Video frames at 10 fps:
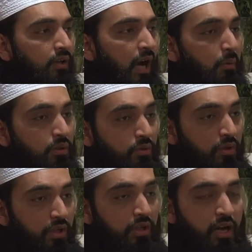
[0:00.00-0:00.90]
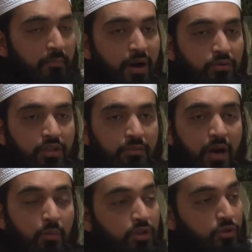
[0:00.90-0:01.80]
I want to learn about him.
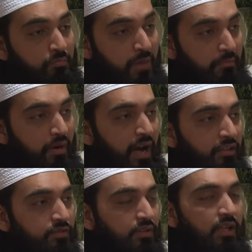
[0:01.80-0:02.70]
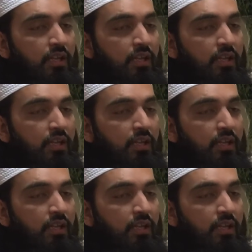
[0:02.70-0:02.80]
I want to memorize